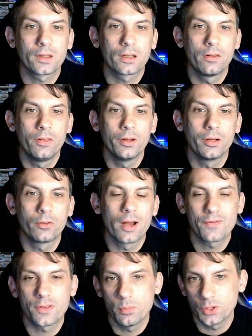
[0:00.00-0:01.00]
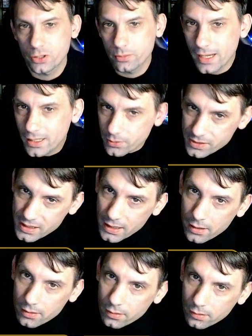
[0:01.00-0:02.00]
the Grafted Butcher back to his
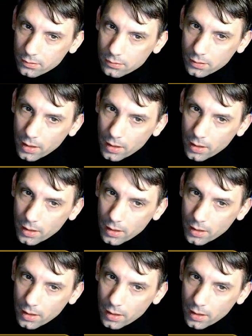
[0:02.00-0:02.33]
hand and